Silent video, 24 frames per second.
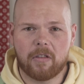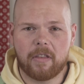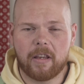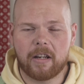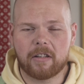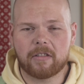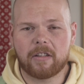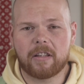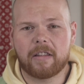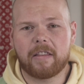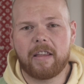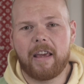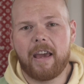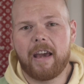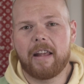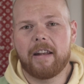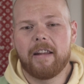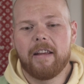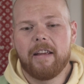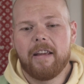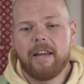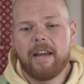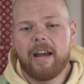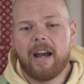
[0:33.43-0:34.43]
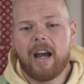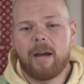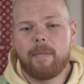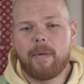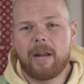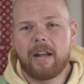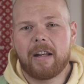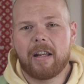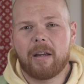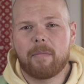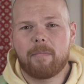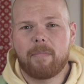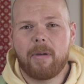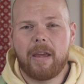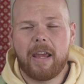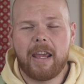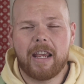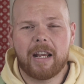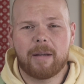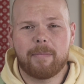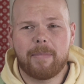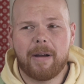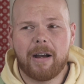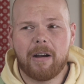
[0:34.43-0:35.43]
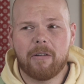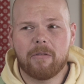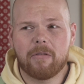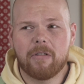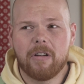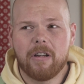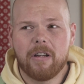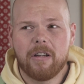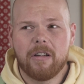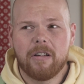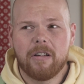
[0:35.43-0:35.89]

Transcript: things like that, I'm ending up paying about